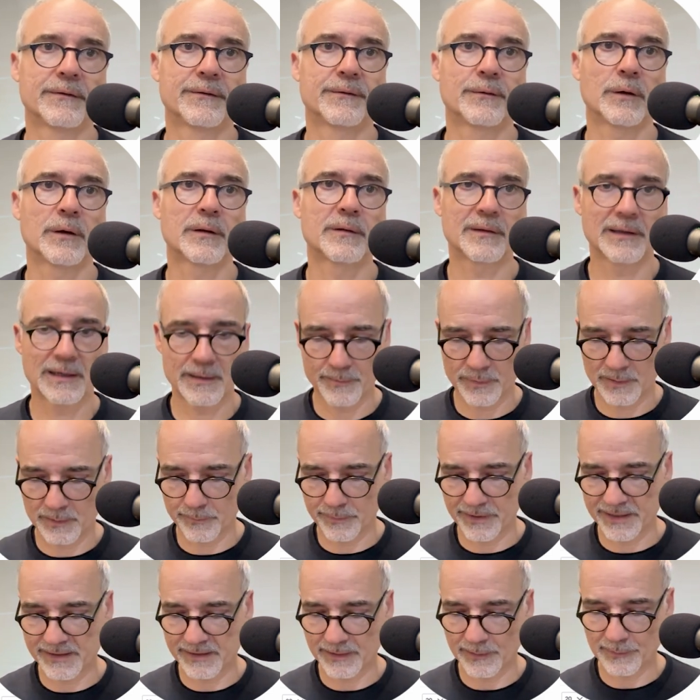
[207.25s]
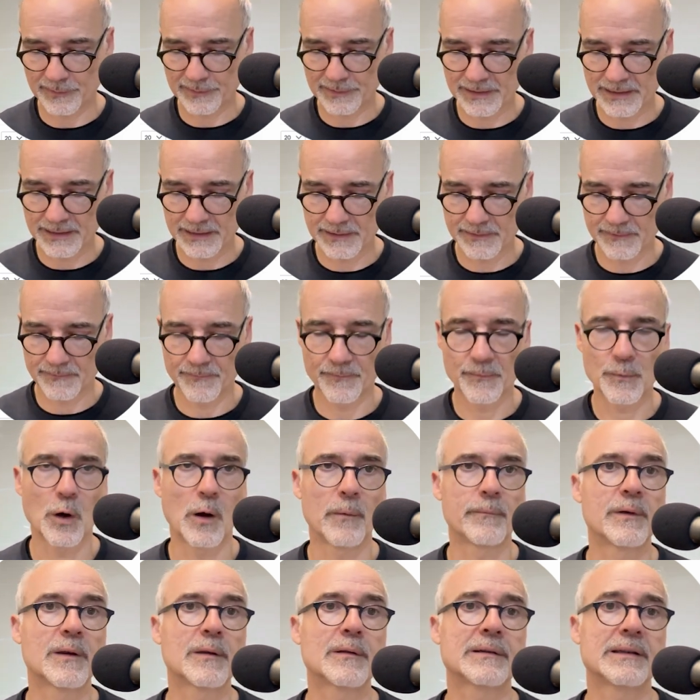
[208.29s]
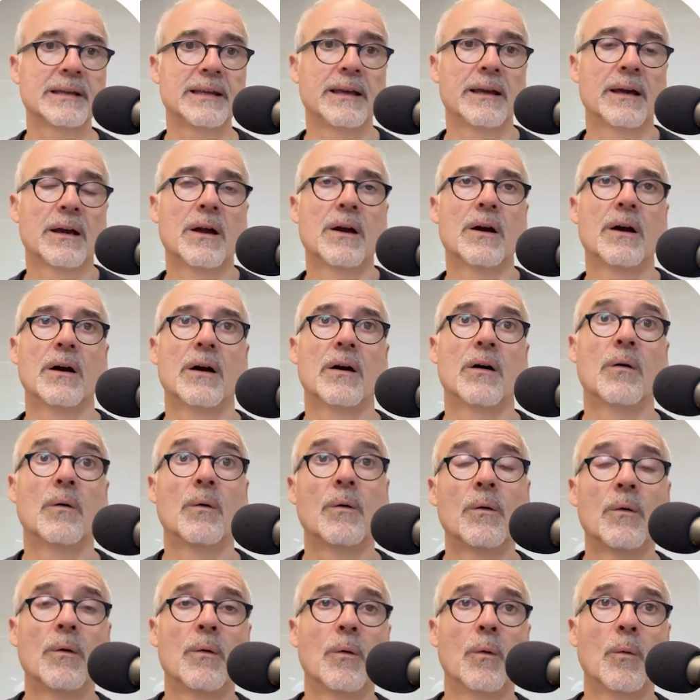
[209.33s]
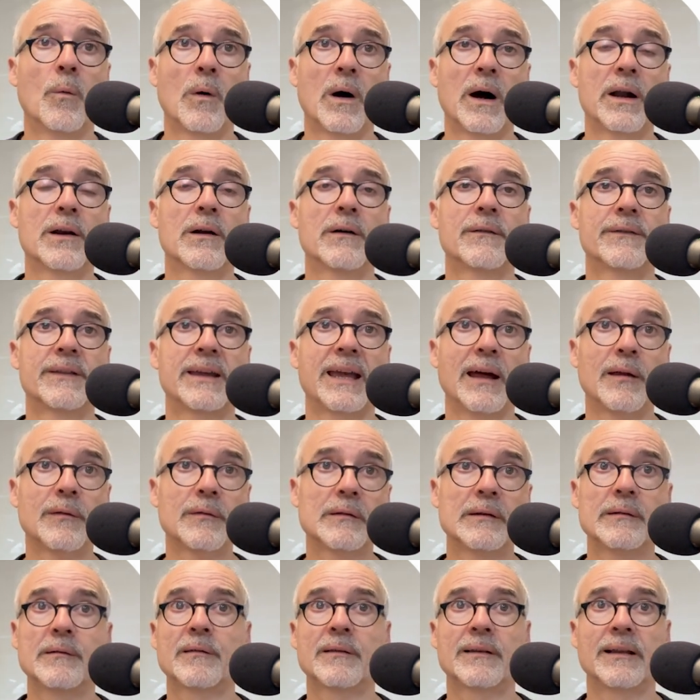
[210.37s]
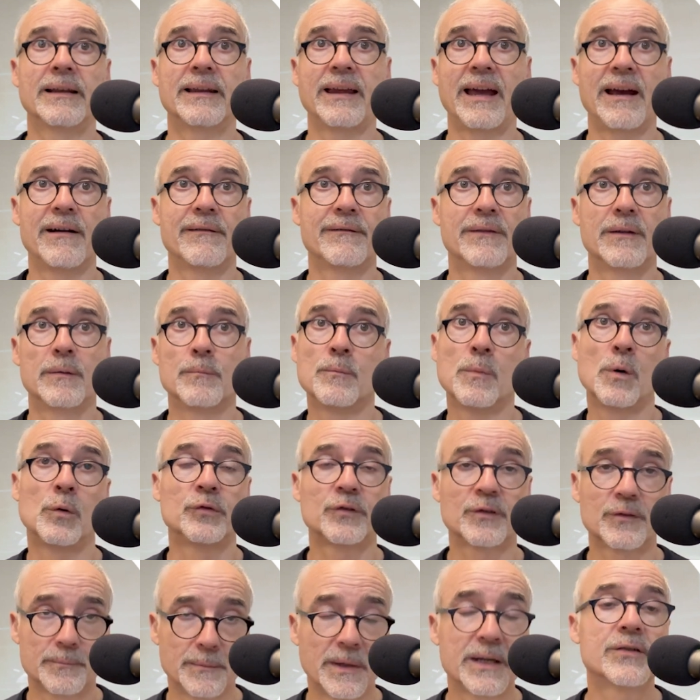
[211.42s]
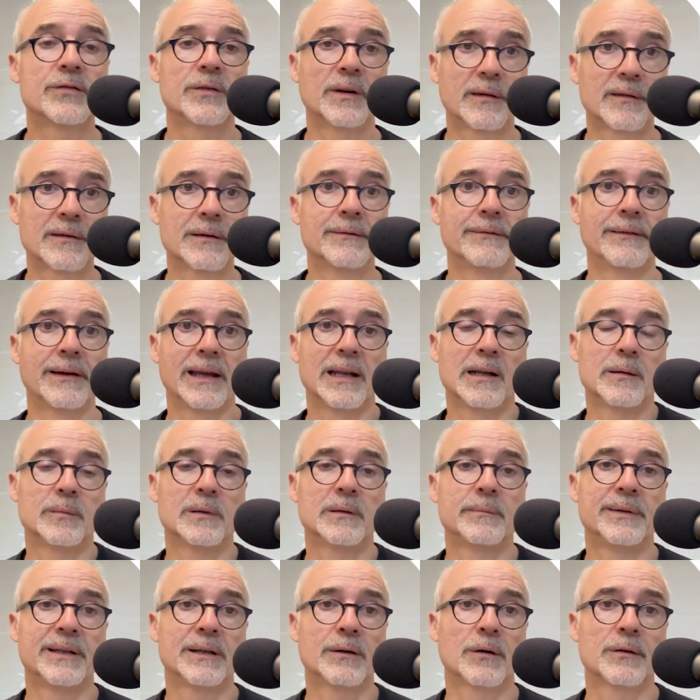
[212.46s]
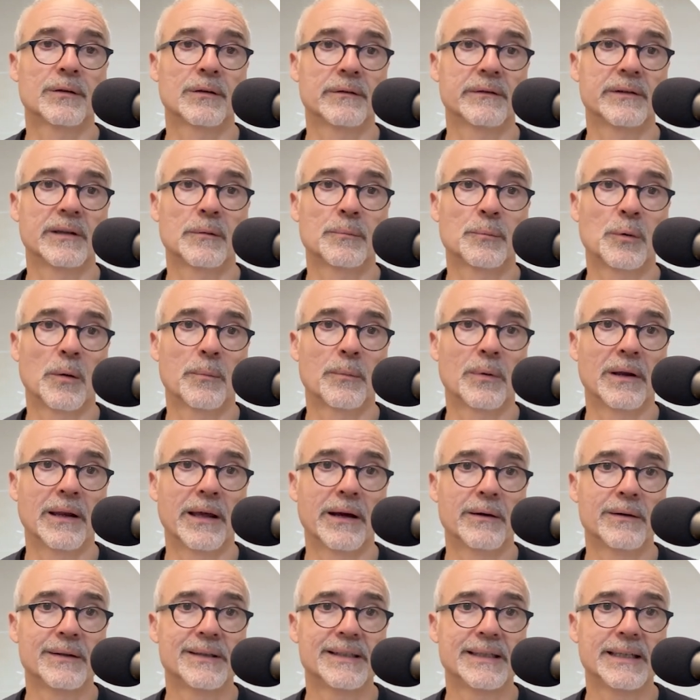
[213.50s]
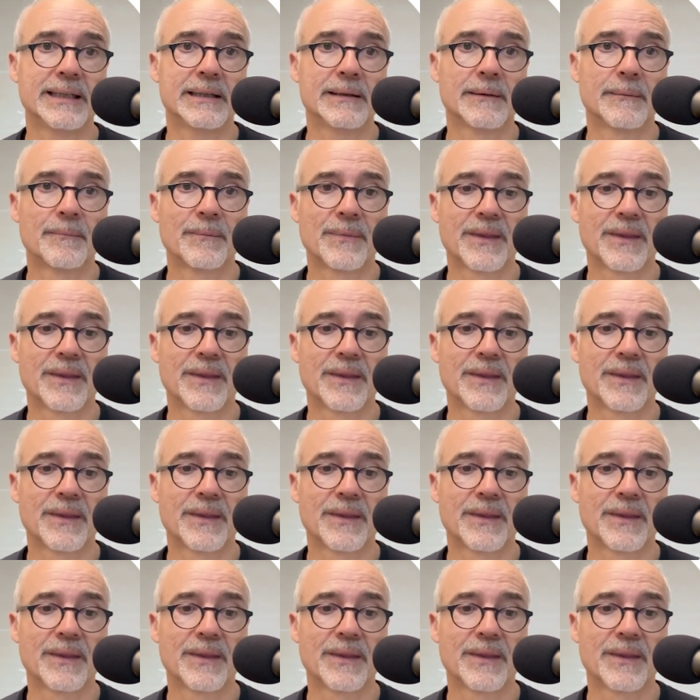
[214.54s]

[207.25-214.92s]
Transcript: For example, BTC, obviously one of the assets that have the most metrics available because of its popularity.